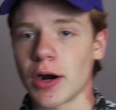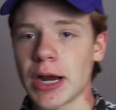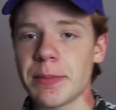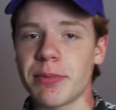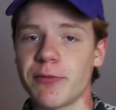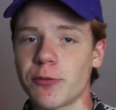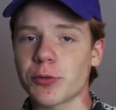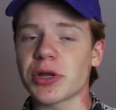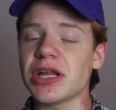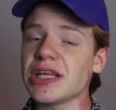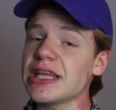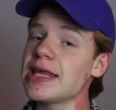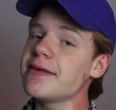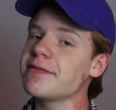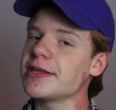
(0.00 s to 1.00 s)
alright, before you
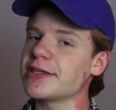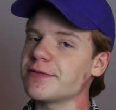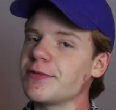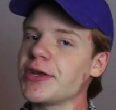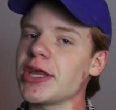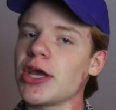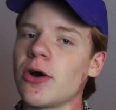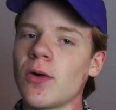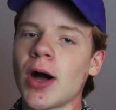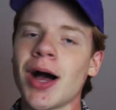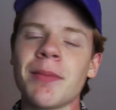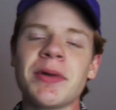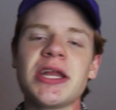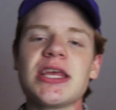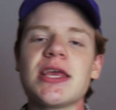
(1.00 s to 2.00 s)
leave this video,
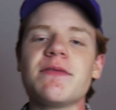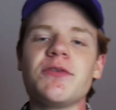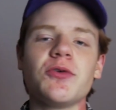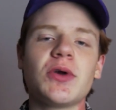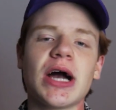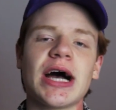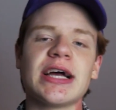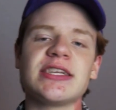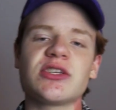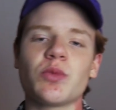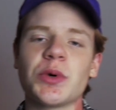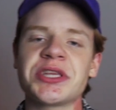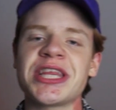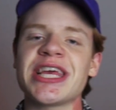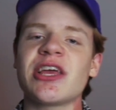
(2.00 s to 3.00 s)
I'm gonna give you guys
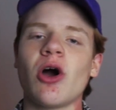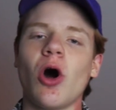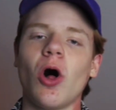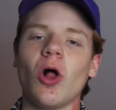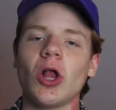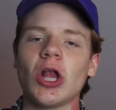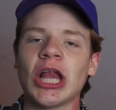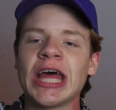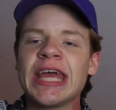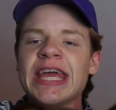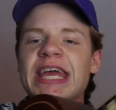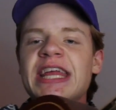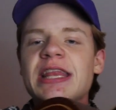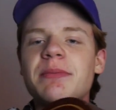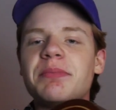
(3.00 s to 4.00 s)
what they call
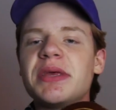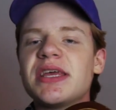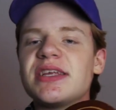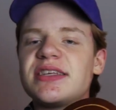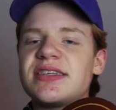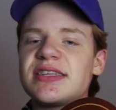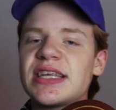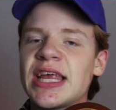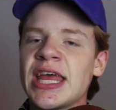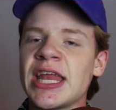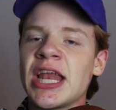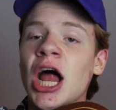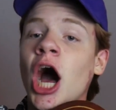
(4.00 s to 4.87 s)
in the biz an